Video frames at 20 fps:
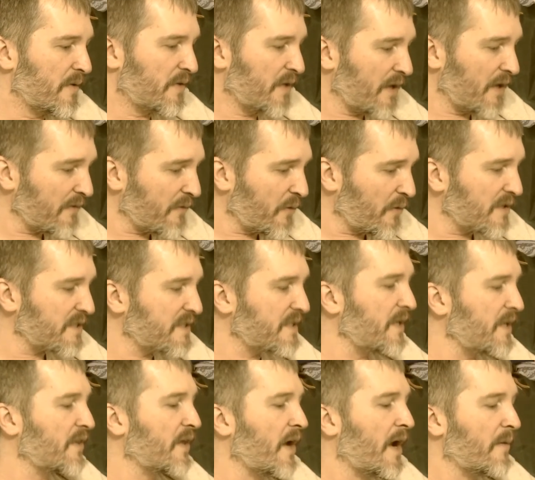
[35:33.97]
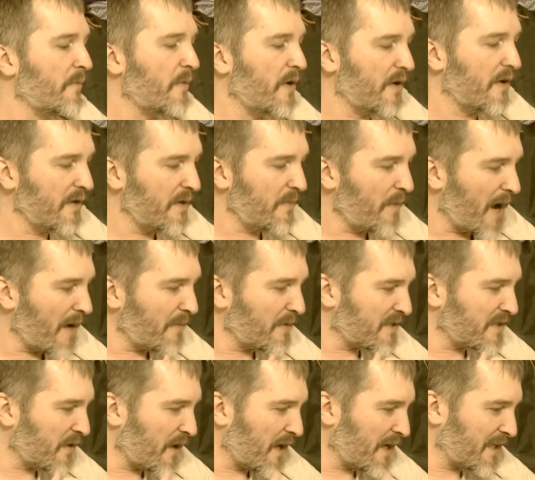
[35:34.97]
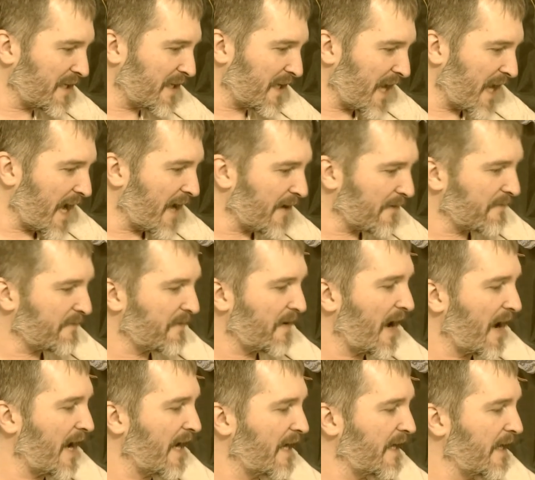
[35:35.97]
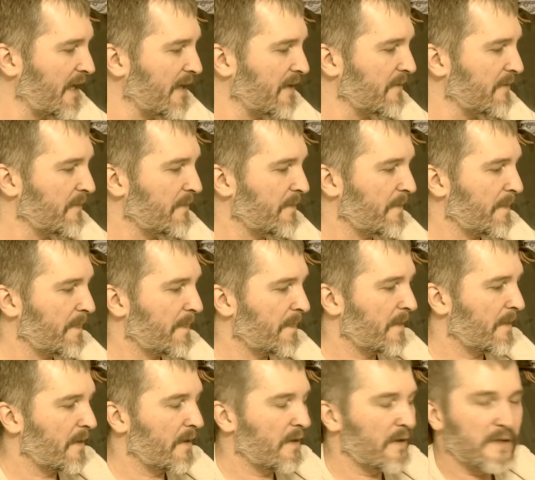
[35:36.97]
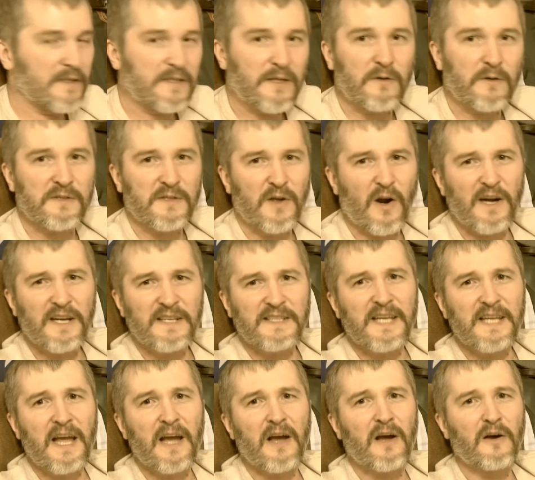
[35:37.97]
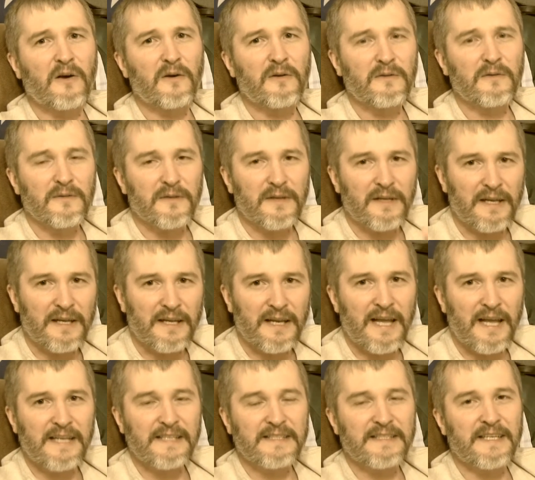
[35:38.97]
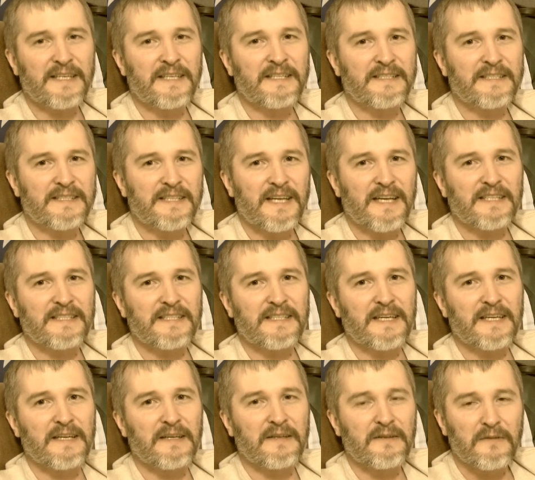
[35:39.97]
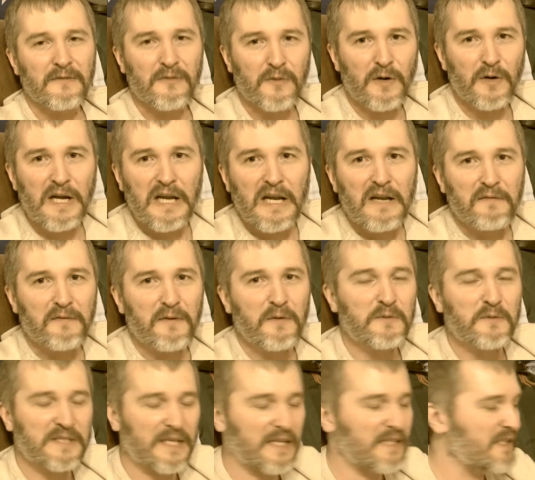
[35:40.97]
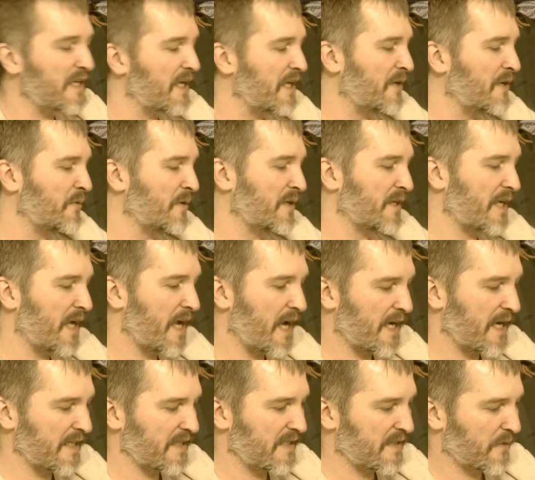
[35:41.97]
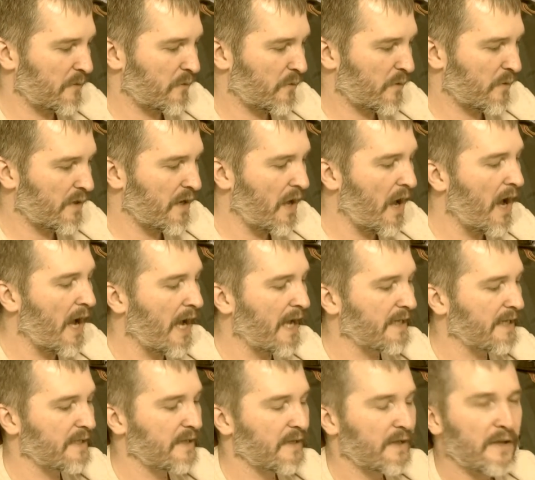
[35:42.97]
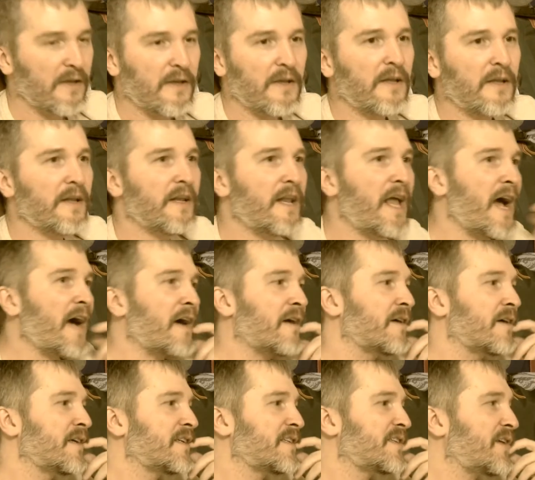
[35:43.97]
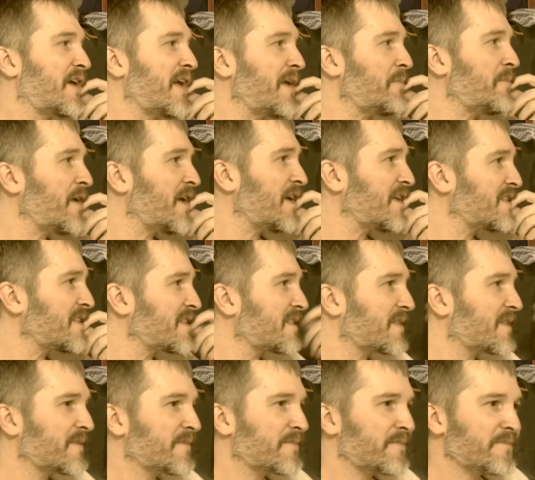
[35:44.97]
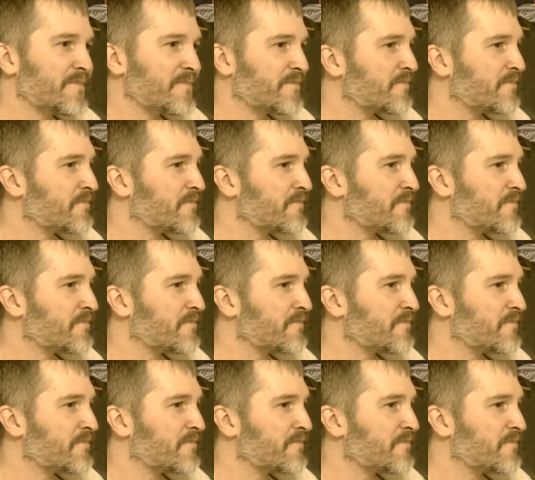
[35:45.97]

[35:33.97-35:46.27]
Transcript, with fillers: But then, of course, they thought, well, he might be trying to get out of fighting. So it was hard to tell in 1863 if it was a genuine case or not. Now, treatments.